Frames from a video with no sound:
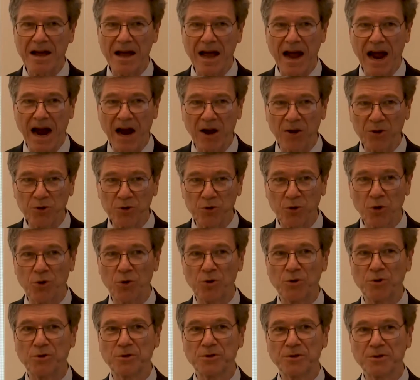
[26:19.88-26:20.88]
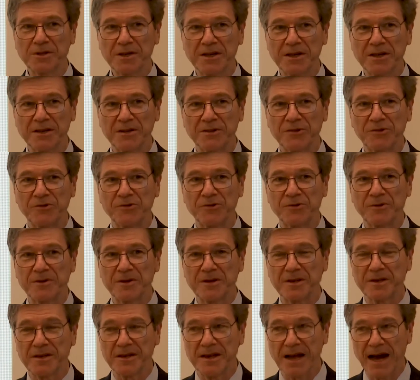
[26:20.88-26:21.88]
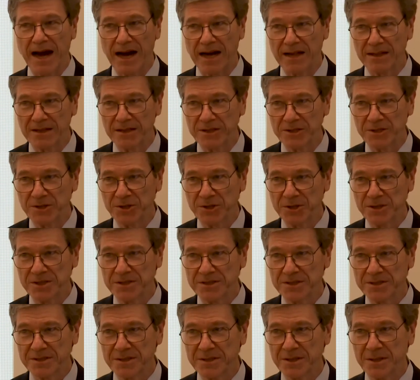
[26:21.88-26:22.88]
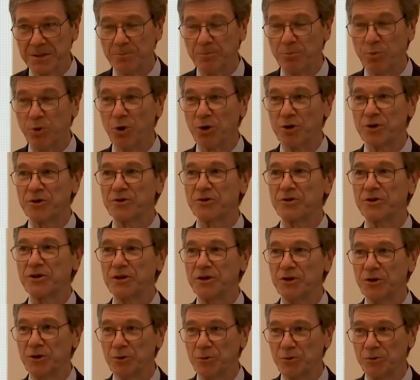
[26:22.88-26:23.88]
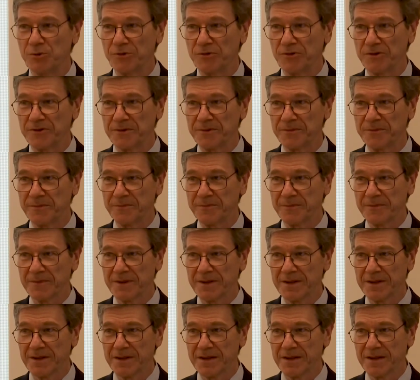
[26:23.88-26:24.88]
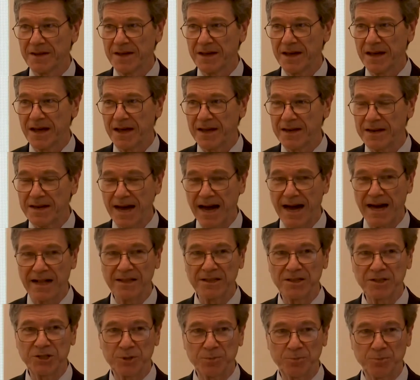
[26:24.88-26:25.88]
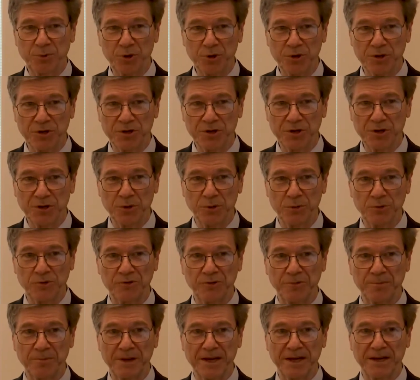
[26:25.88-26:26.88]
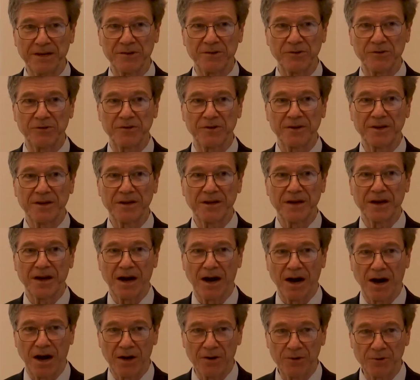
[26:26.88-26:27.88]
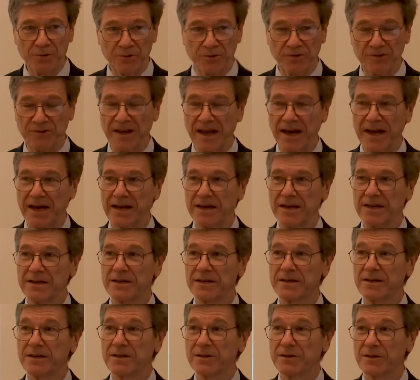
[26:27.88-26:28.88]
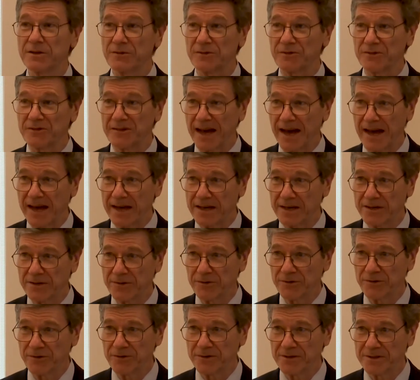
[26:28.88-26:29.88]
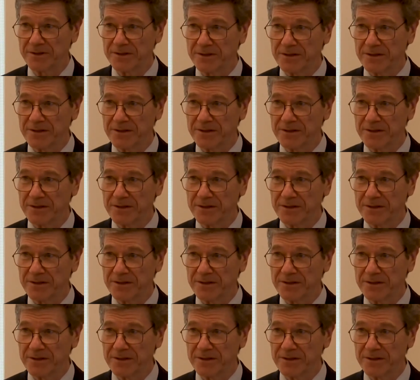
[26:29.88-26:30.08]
Our goal is knowledge put to use. And knowledge put to use means understanding the science